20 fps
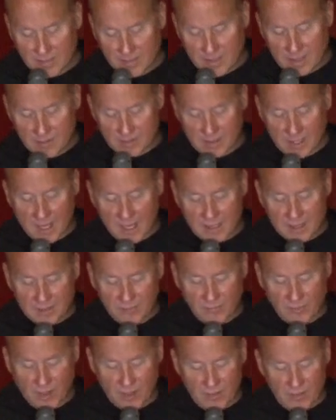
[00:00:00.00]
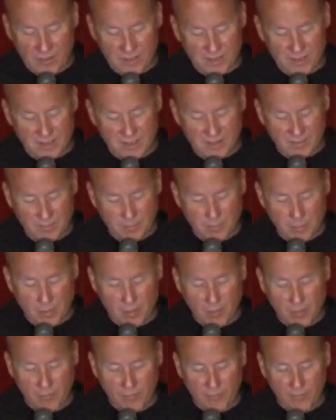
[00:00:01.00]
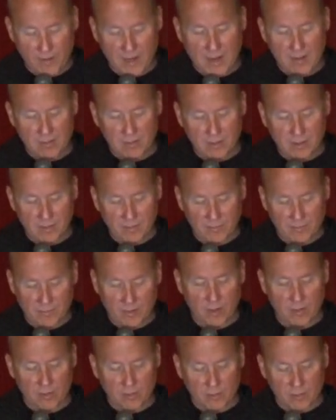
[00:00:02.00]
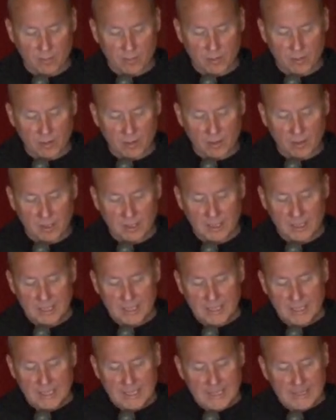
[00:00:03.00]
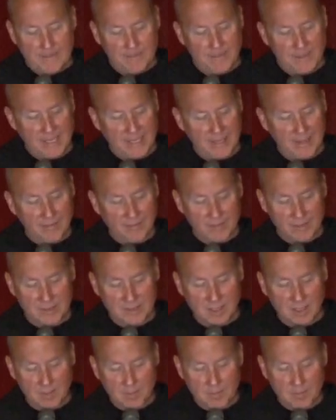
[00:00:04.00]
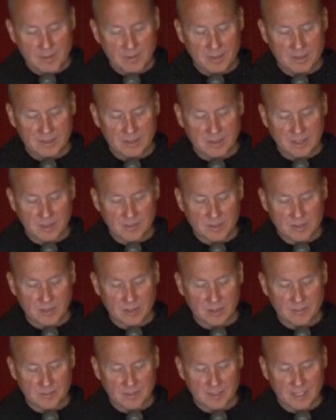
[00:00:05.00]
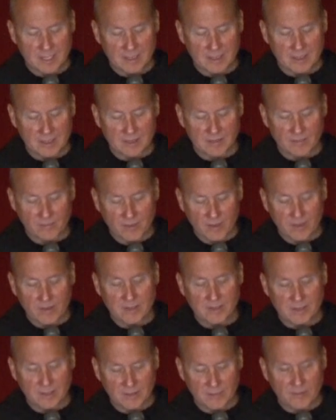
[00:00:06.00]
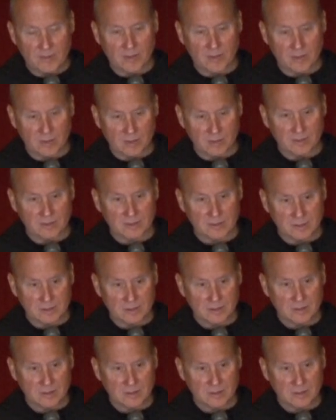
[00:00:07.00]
about God as Father is uh, profoundly vulnerable and in some, in some circumstances very difficult